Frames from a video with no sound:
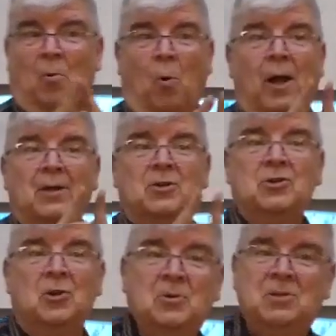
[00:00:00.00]

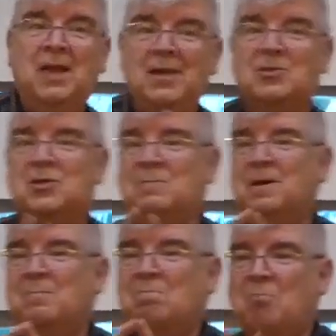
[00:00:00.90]
What New
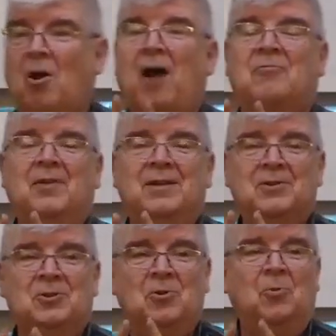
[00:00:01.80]
Testament prophet
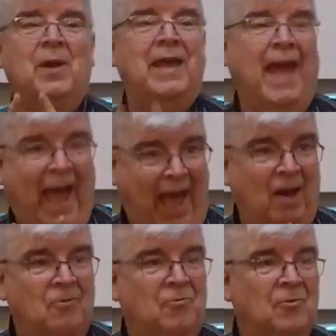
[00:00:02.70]
do we
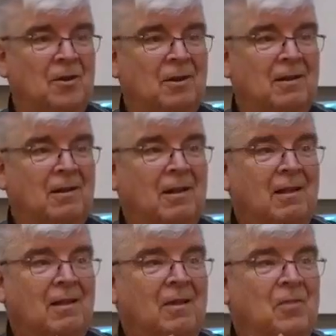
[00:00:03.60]
have
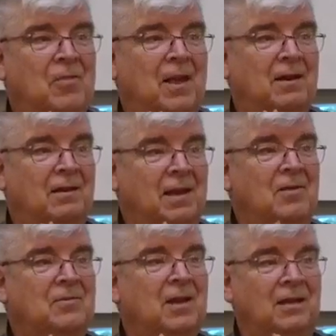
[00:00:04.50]
that
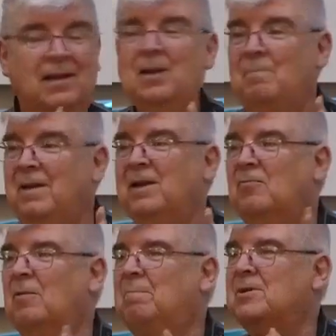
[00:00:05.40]
lived a little bit
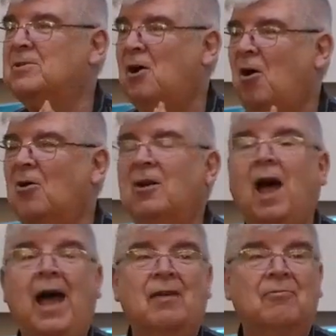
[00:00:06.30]
of a bizarre
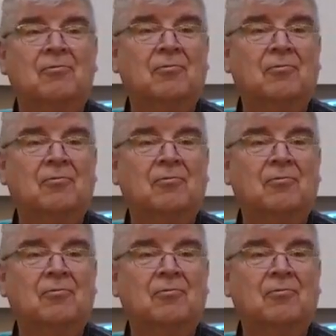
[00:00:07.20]
life?